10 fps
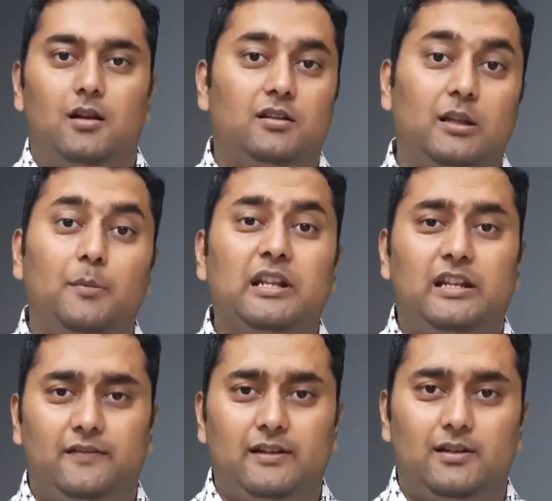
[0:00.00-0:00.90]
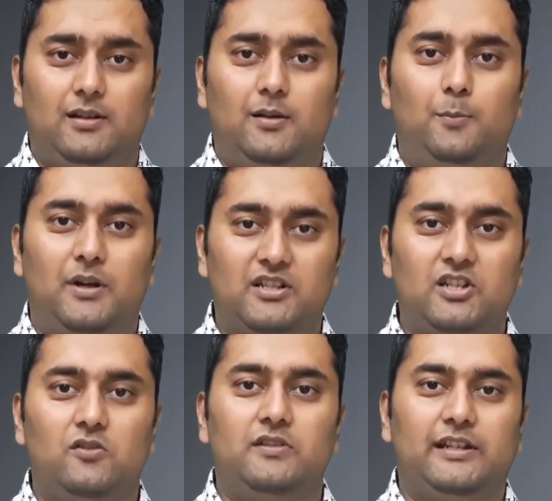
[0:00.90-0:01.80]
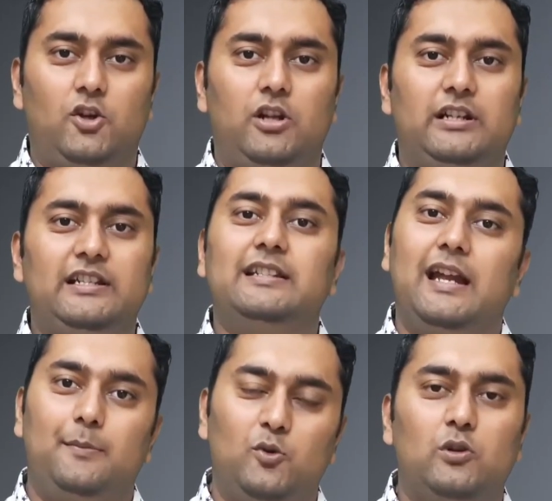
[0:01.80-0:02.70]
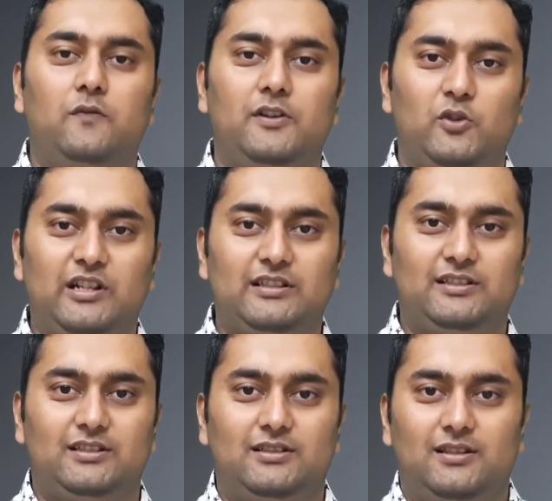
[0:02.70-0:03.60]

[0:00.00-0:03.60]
Number 11. Purchase of securities and mutual fund units.